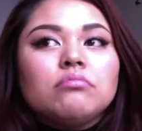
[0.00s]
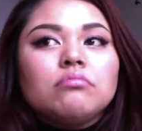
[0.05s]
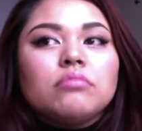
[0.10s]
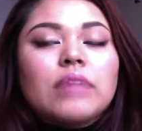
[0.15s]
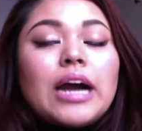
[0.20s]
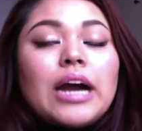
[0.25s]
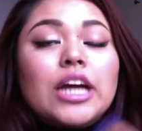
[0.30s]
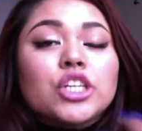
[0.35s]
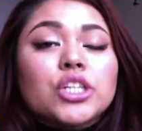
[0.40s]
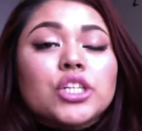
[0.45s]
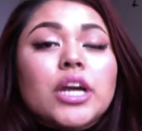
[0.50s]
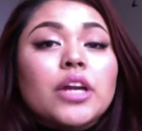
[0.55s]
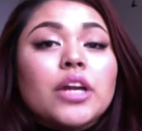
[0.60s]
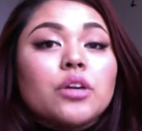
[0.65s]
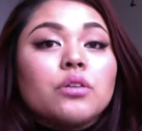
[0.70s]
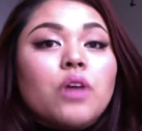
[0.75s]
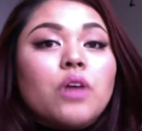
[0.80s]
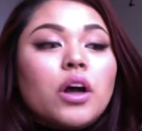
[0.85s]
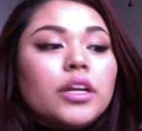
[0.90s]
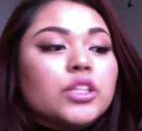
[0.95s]

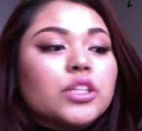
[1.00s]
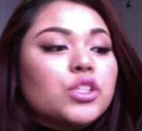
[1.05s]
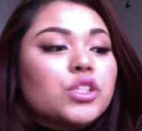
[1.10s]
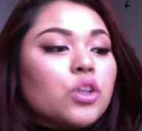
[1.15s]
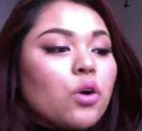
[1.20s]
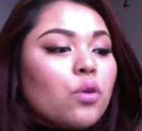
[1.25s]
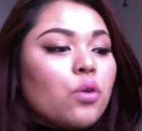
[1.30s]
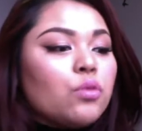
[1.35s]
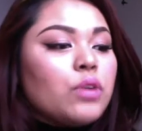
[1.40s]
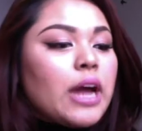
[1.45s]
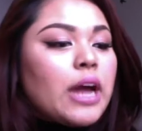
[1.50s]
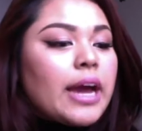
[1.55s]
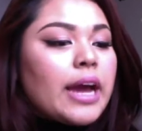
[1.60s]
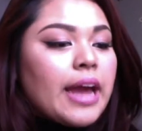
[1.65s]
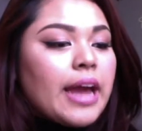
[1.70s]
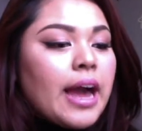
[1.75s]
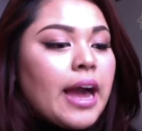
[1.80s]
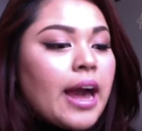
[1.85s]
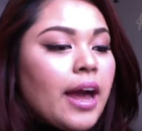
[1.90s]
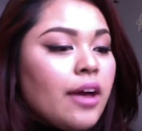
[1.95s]
eyeshadow on its own. I
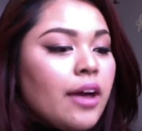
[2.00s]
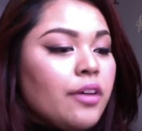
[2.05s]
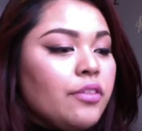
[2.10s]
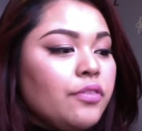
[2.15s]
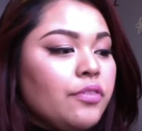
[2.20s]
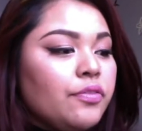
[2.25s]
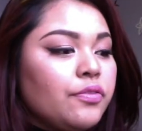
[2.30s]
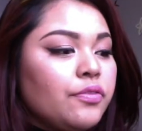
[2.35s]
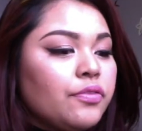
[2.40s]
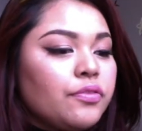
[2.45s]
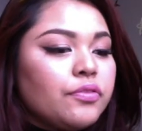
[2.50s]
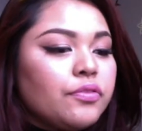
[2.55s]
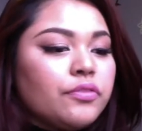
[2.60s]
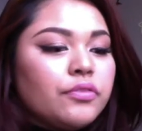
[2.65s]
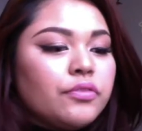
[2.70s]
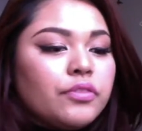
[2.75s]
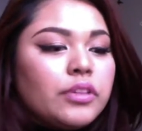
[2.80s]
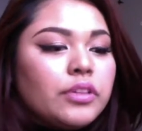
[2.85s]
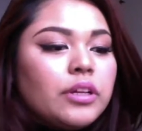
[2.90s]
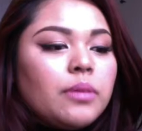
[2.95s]
have
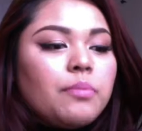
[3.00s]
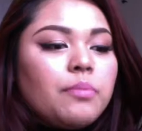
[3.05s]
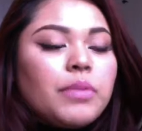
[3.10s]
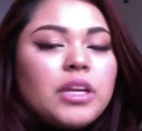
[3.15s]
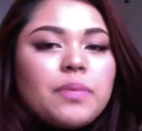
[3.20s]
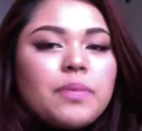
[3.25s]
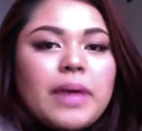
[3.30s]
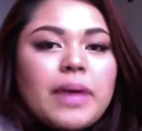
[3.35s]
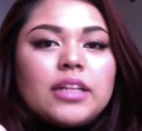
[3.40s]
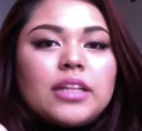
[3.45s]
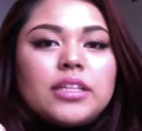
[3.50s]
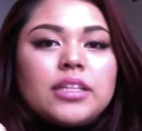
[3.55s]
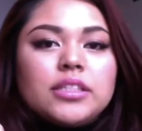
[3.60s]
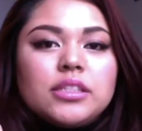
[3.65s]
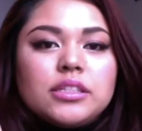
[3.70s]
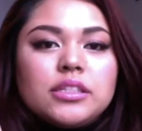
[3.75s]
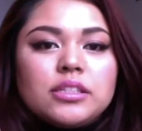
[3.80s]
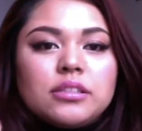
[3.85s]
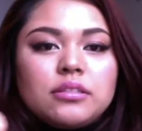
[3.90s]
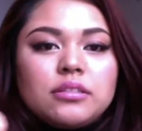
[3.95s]
mini
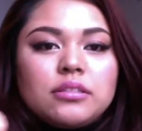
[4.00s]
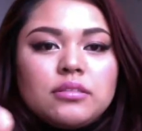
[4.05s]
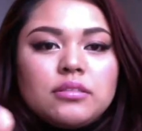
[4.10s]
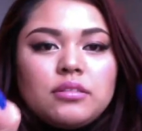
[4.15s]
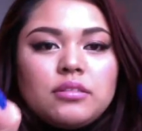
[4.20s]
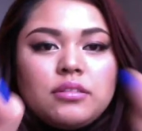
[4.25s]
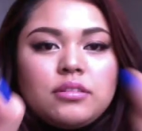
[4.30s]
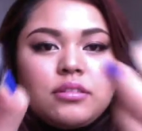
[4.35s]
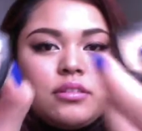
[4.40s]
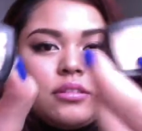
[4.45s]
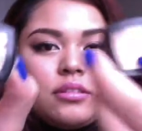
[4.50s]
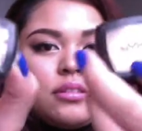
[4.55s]
palettes here.